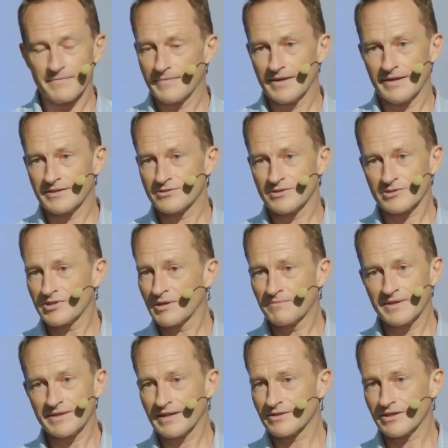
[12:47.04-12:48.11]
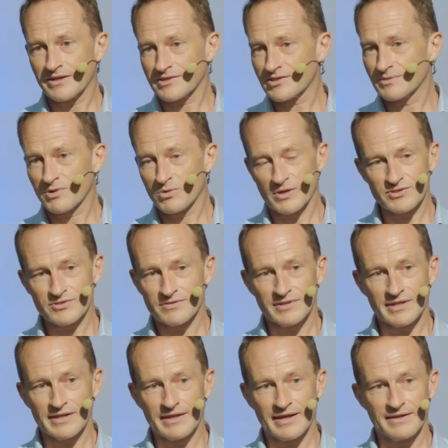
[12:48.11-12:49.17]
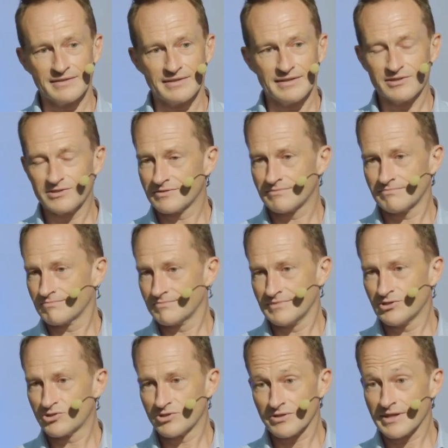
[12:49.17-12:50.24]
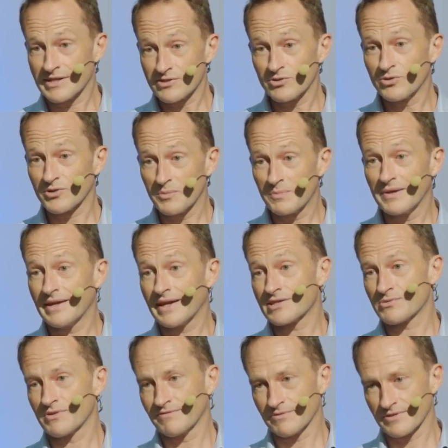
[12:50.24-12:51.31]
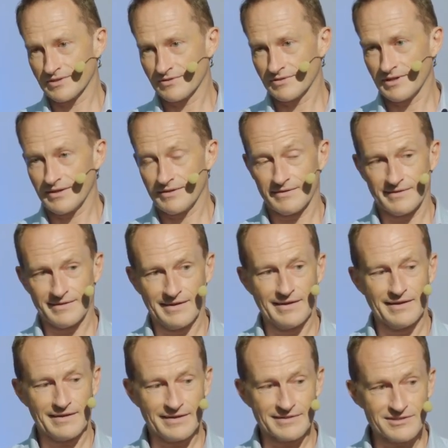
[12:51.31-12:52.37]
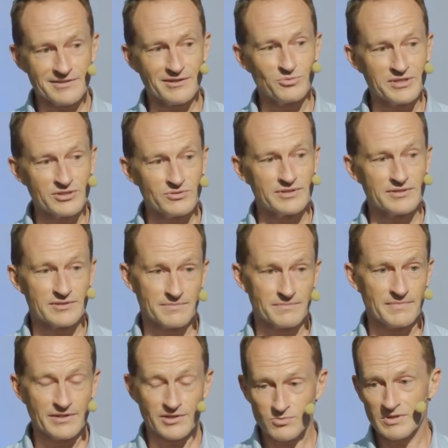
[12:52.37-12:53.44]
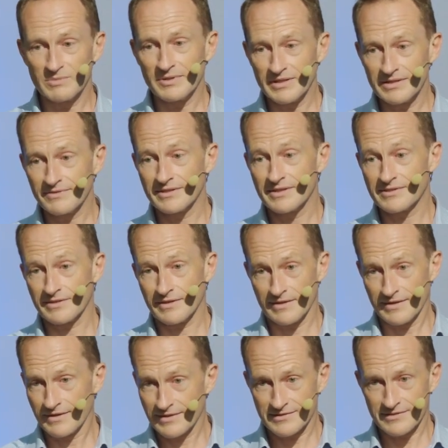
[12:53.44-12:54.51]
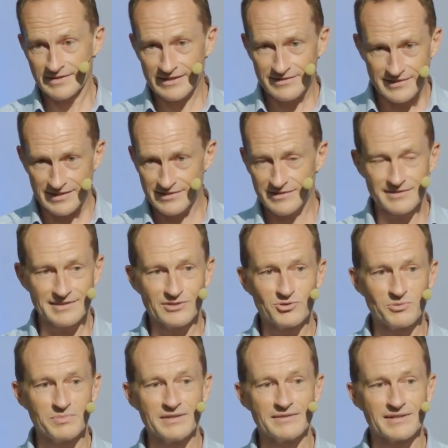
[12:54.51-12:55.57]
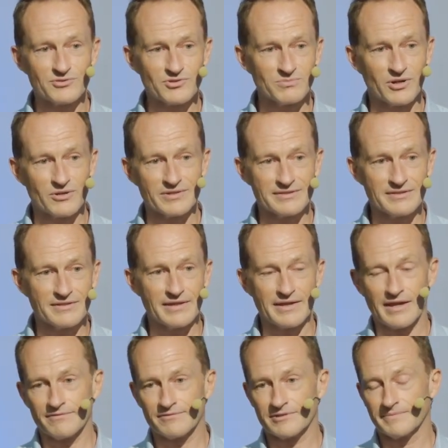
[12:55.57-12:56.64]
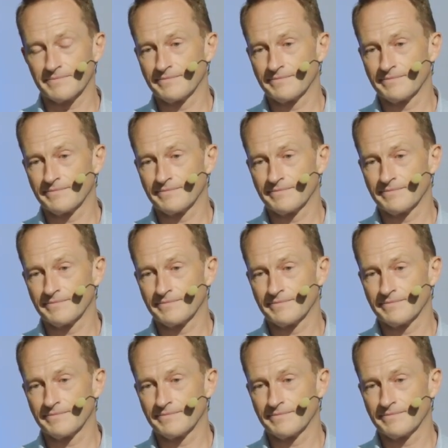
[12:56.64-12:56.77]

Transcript: it's not something that the customer wants today, and he sure isn't going to pay extra for it today. And still we do it, because we believe it is a necessity to be there tomorrow and the day after.